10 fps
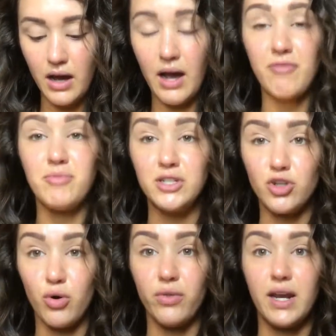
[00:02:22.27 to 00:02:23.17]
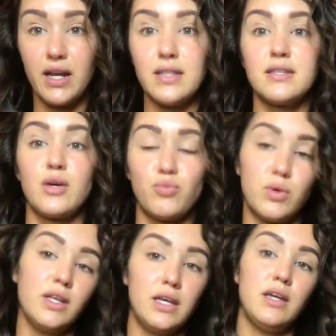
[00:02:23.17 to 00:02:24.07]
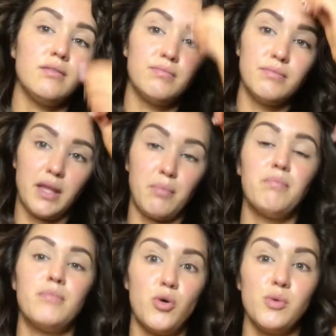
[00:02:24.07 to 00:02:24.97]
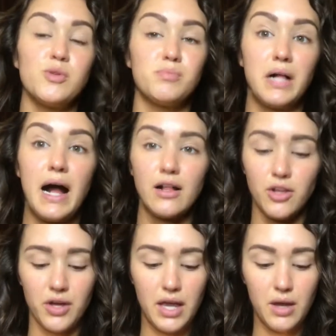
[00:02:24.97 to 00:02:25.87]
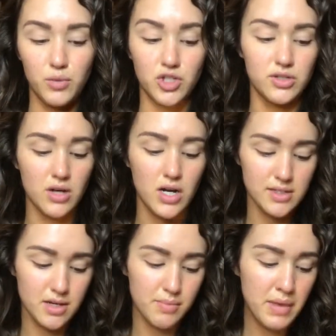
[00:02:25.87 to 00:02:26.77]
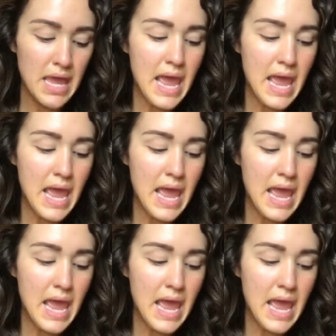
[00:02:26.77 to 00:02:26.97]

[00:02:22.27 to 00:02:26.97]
I've been told that it gets like really like almost black looking, which is awesome.